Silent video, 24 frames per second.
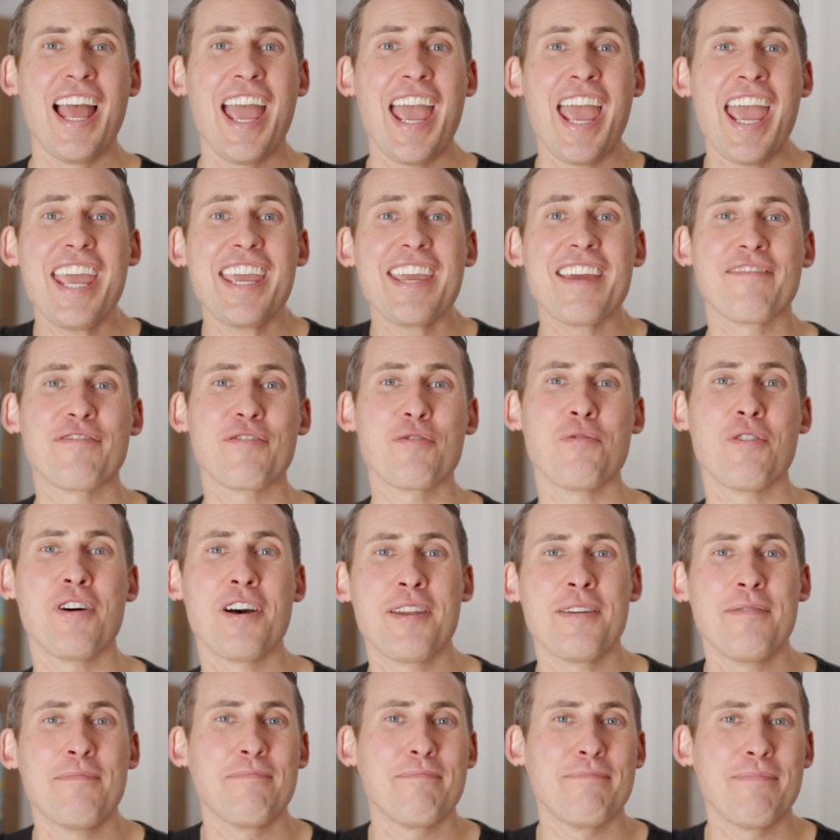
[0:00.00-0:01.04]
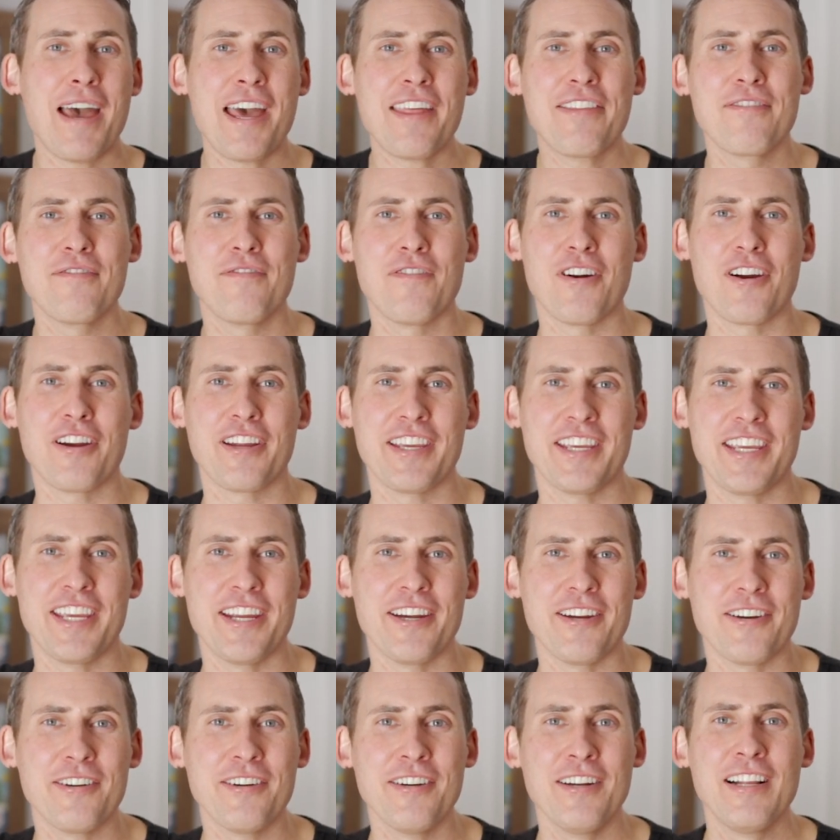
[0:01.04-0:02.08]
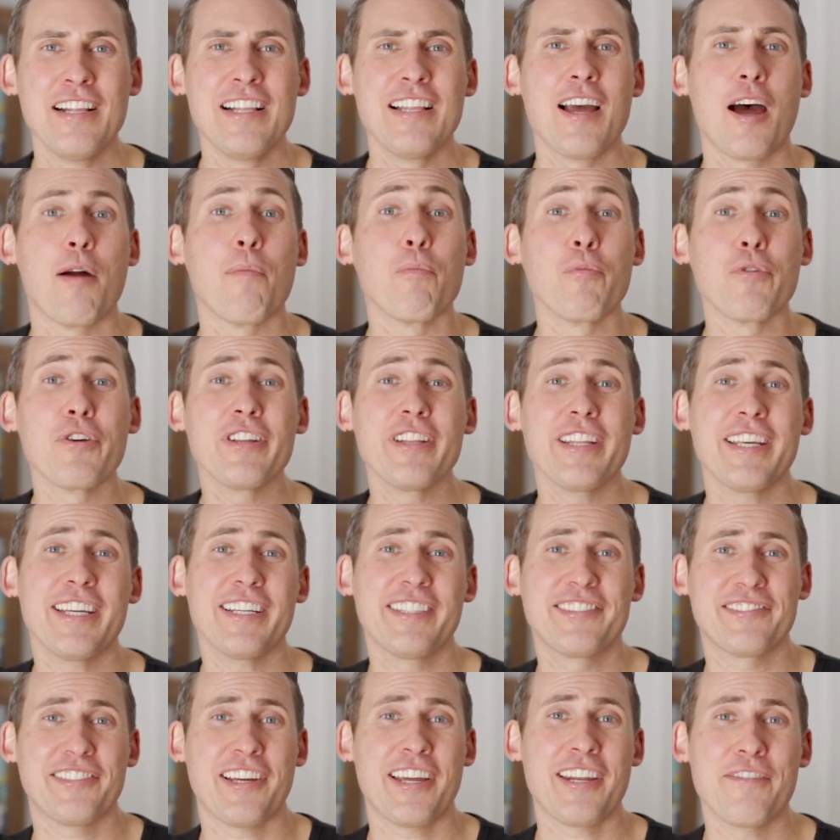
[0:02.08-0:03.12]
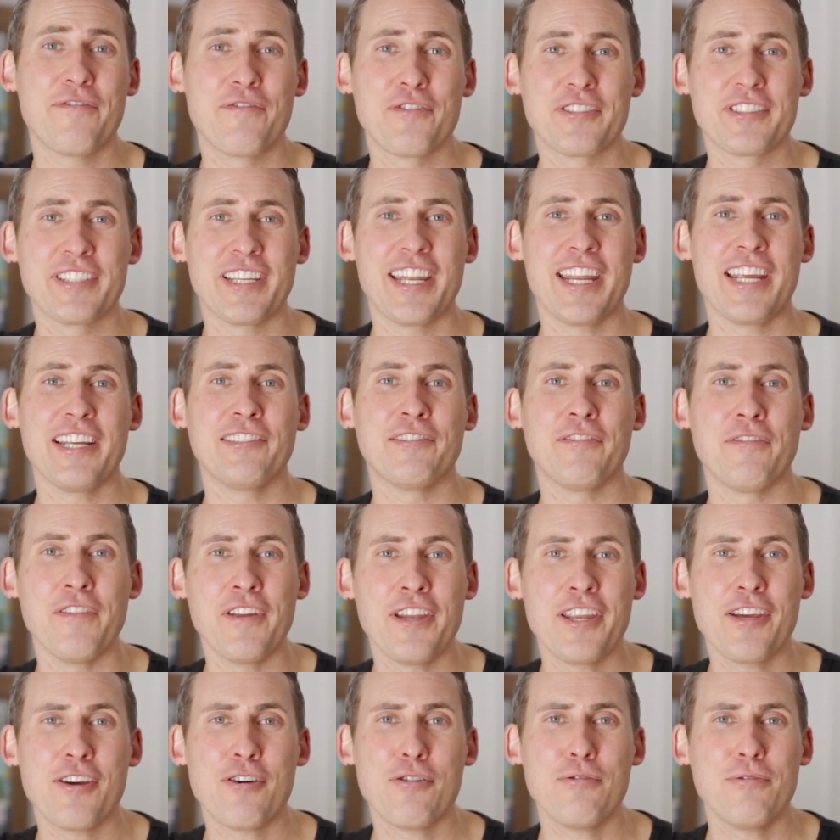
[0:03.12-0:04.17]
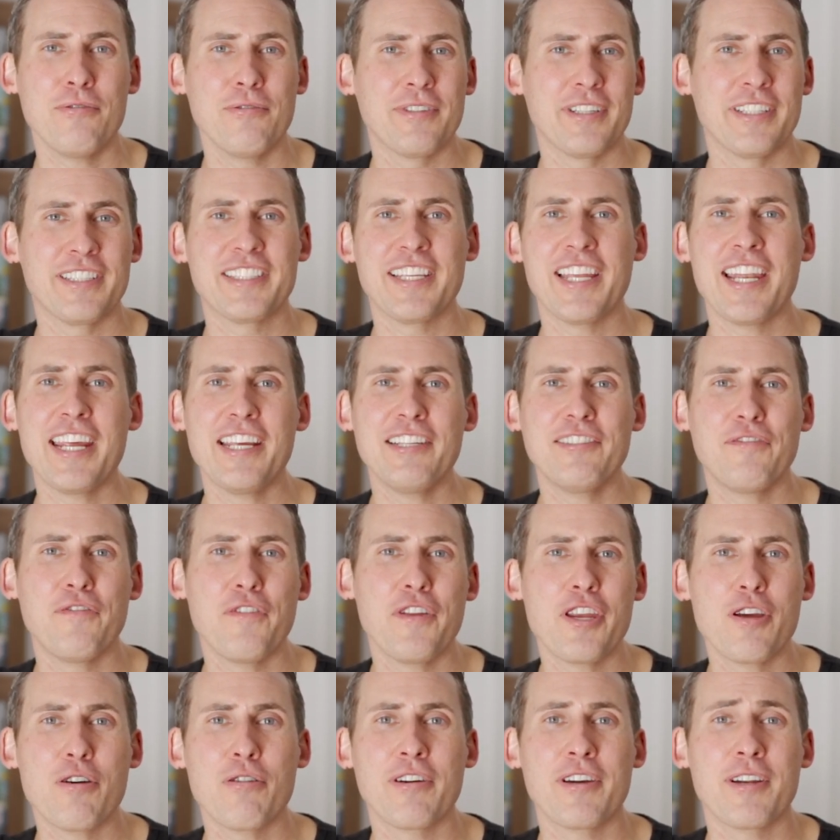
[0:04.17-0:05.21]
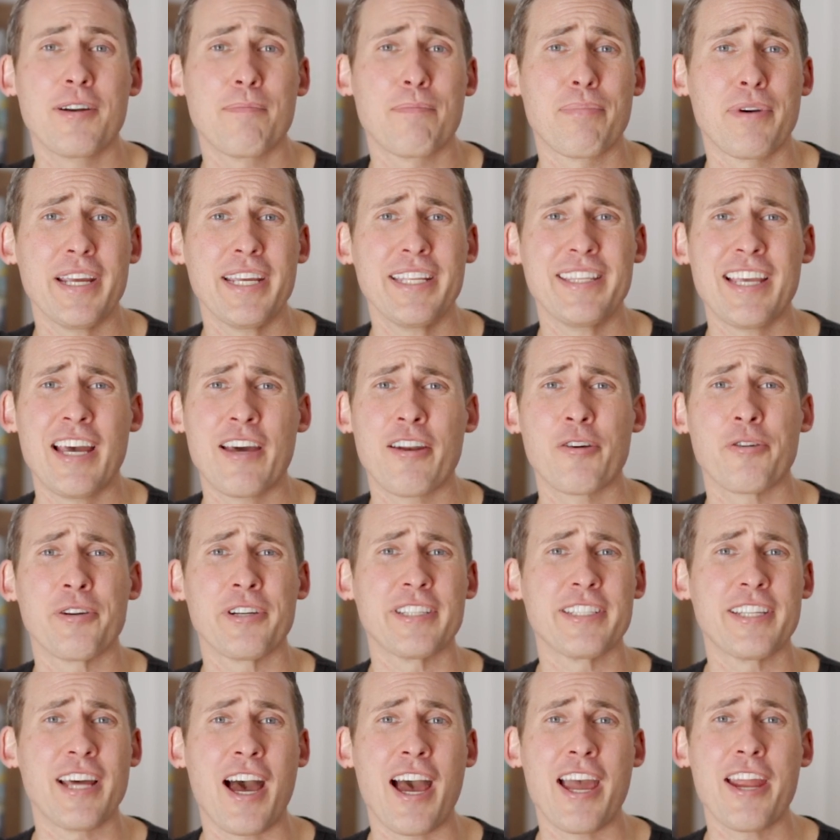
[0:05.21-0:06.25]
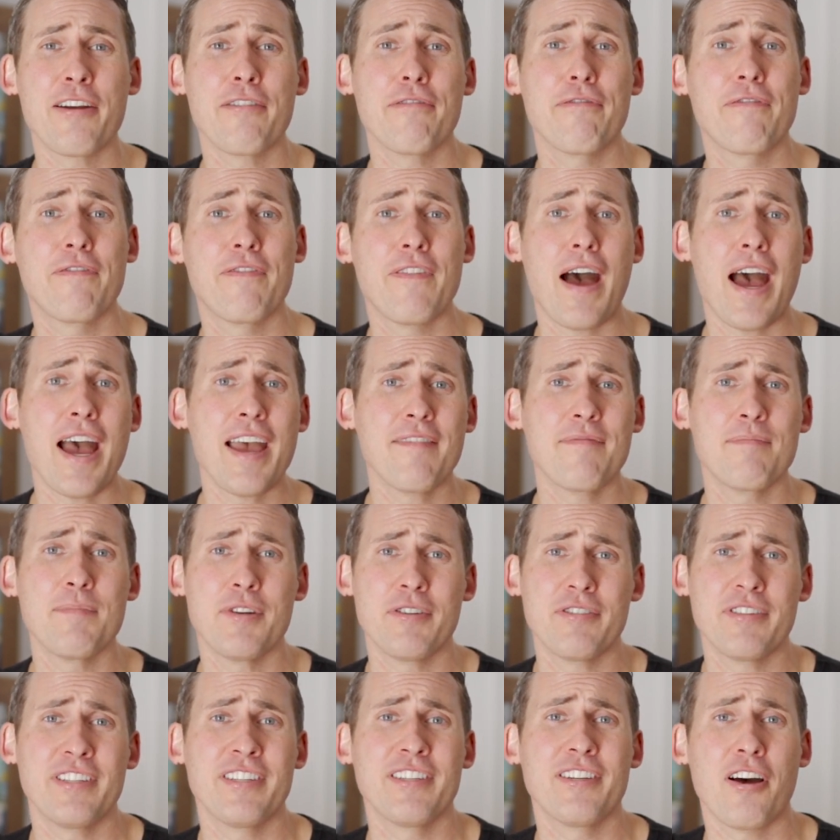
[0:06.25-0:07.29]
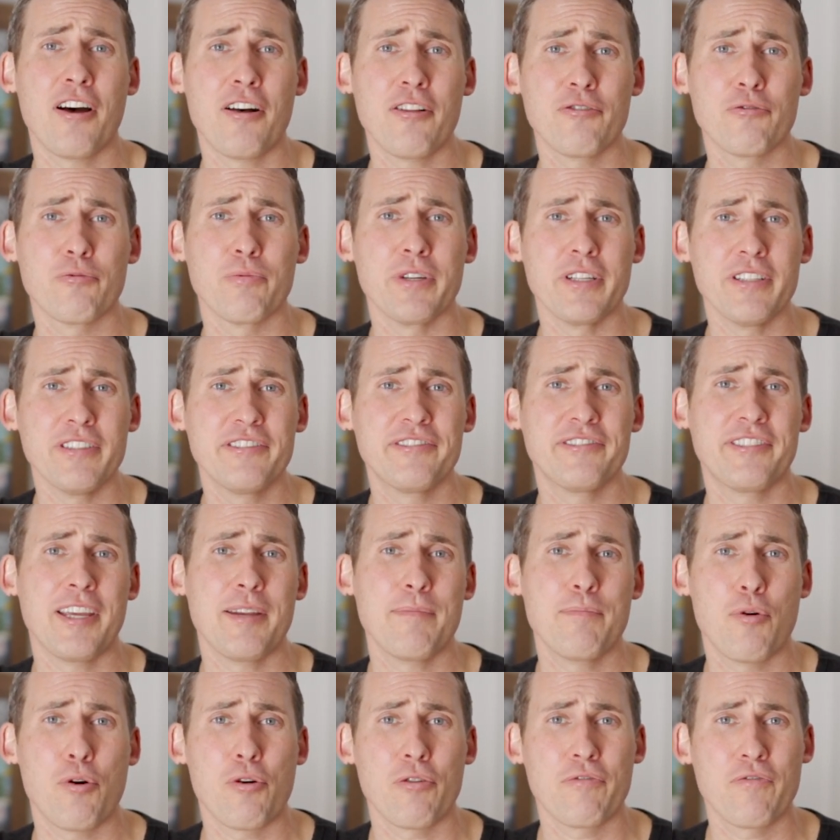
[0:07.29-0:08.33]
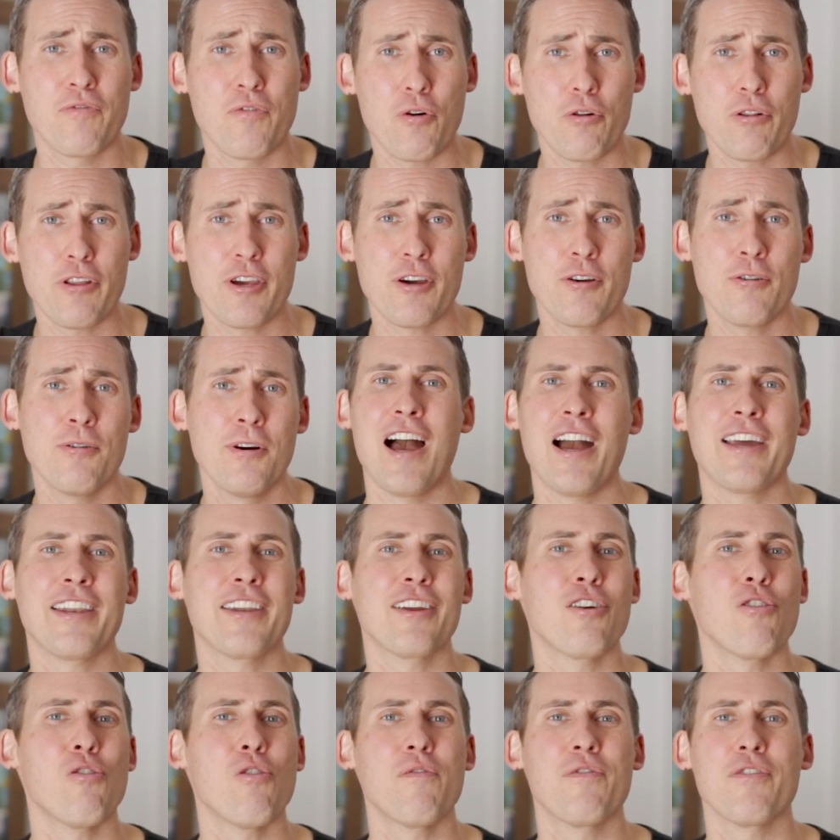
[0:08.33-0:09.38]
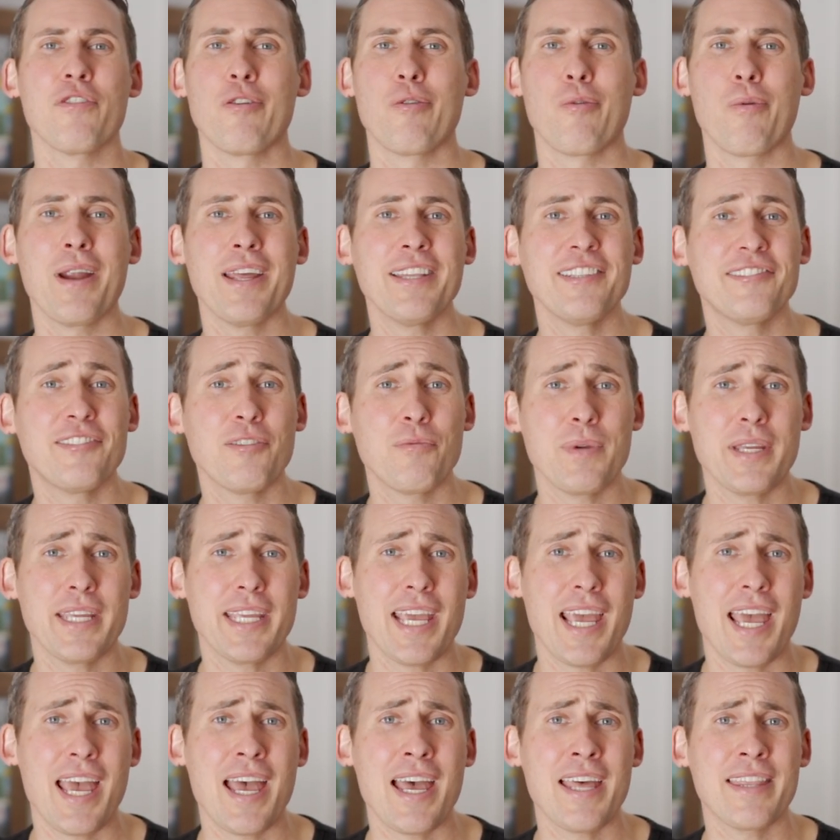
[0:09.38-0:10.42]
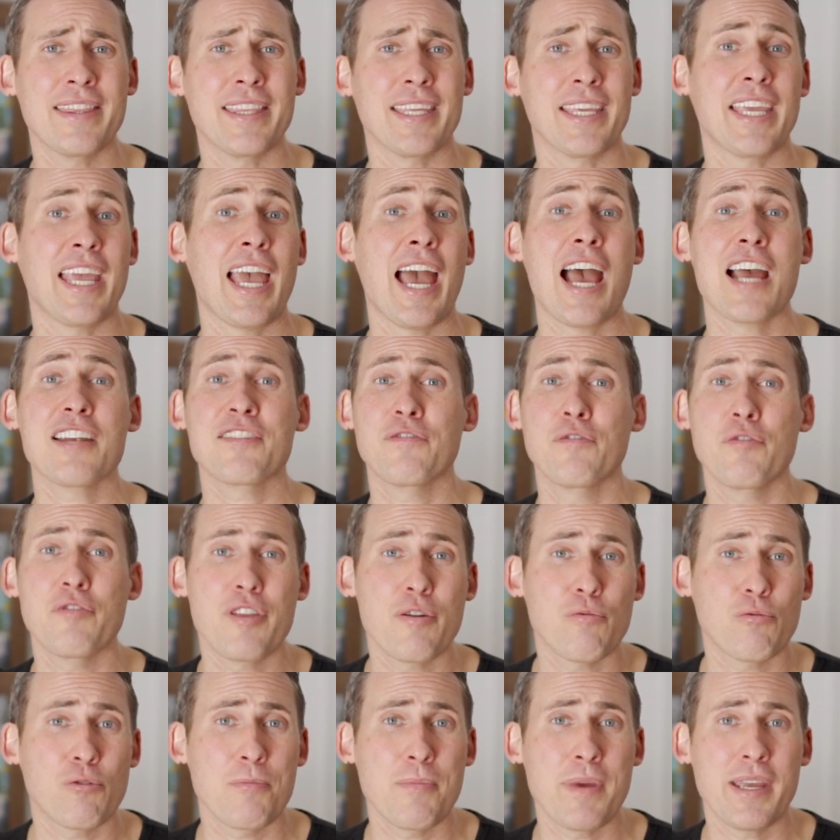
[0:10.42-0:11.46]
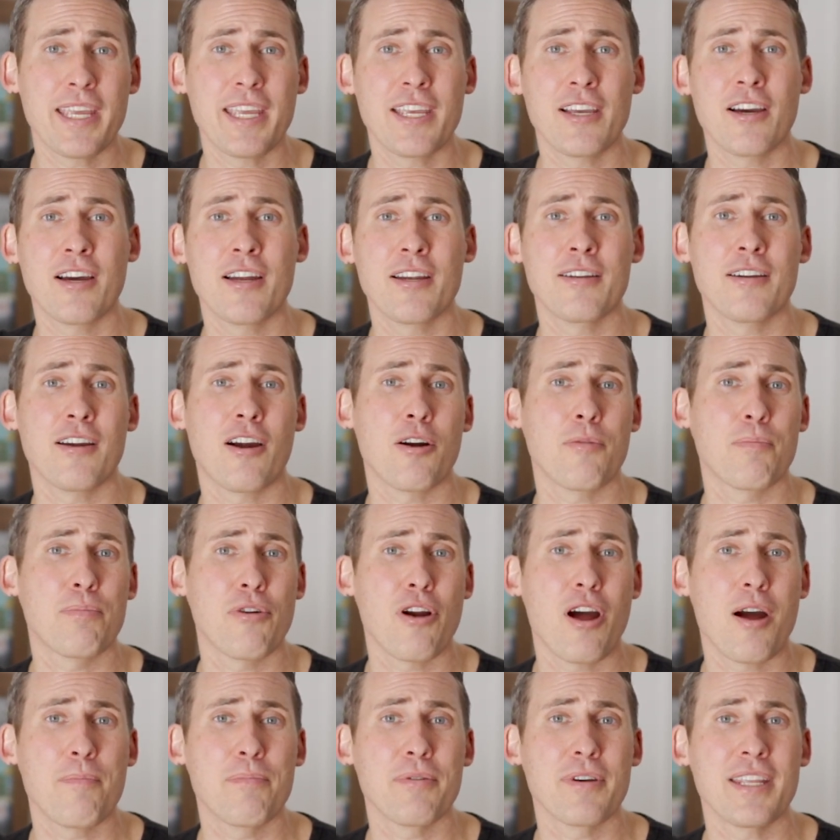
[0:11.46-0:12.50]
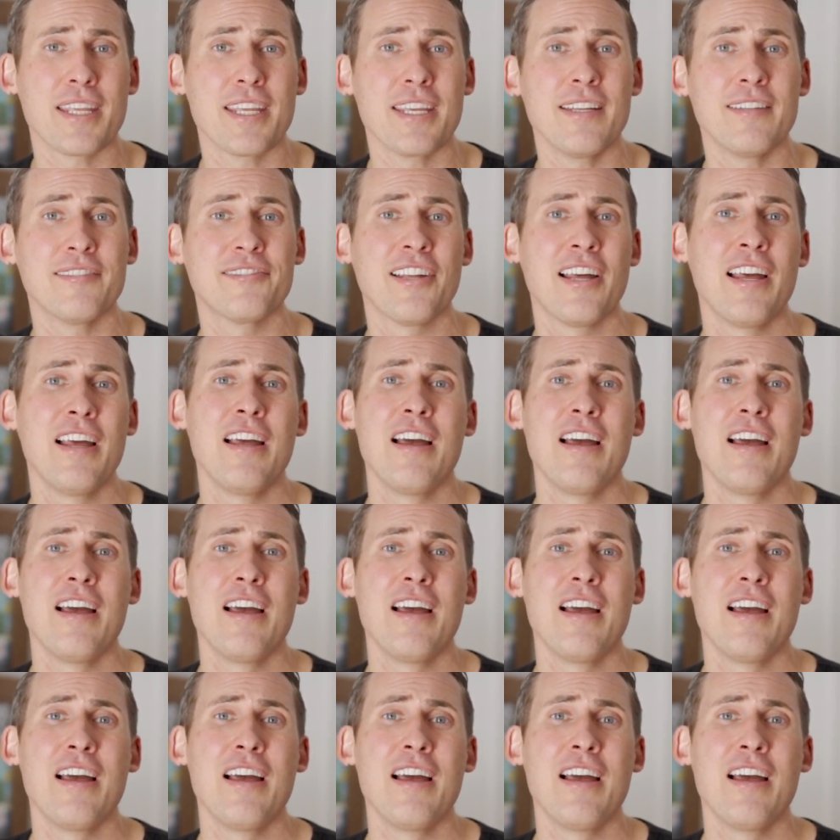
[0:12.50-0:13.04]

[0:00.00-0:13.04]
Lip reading: Hey everyone, Matthew Varga here. I'm really excited for today's video. In today's video, I'm gonna break down our entire $5 million real estate portfolio. I'm gonna go over the rents that we get, the cash flow that we're making on our properties.